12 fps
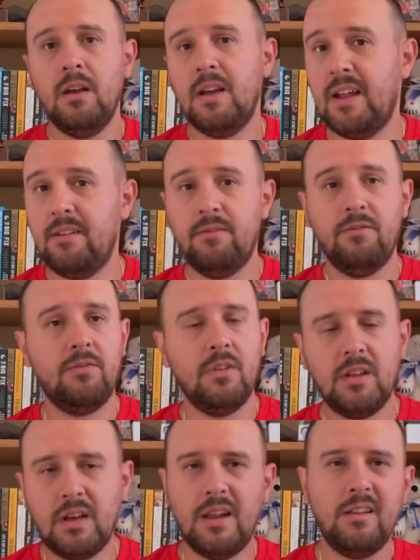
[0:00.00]
Again,
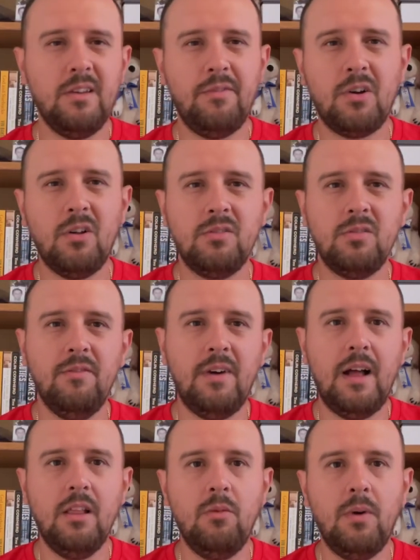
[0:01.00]
kind of difficult to
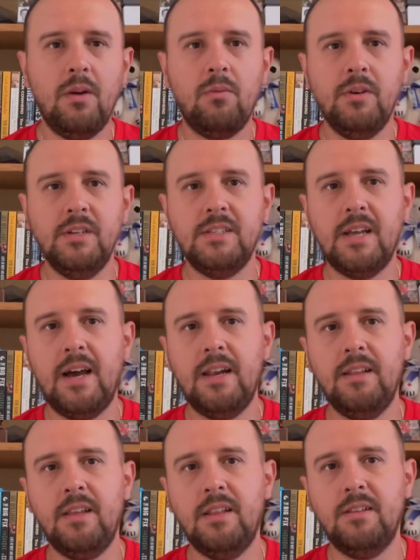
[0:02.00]
evaluate where he's at
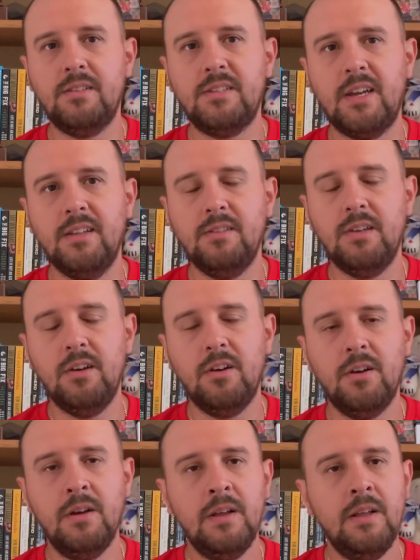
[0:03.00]
in, in the second tier